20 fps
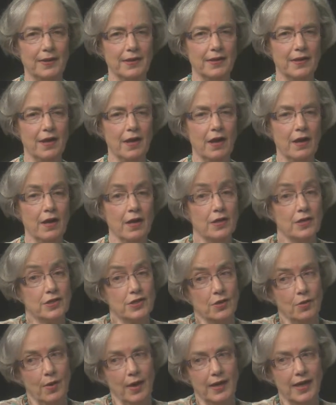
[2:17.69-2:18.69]
And
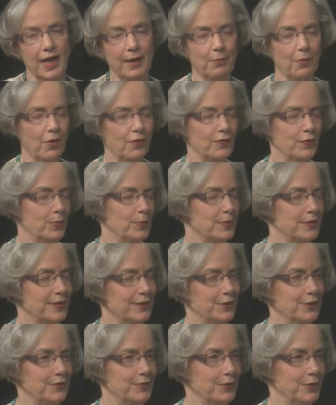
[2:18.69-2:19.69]
so I came over and was
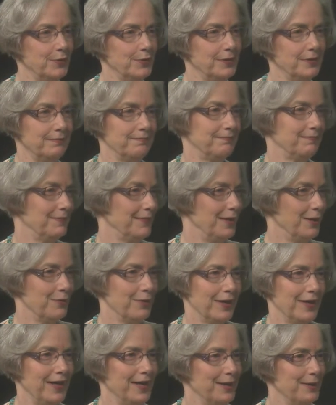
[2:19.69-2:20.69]
interviewed, and
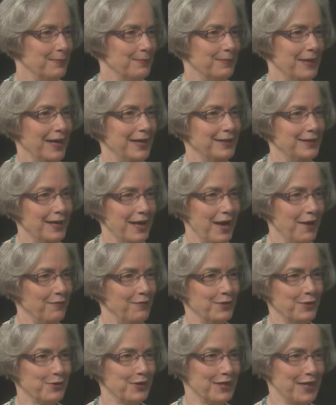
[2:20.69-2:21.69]
here I am, eight and a
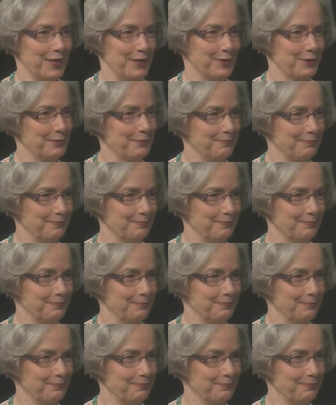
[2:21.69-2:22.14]
half years later.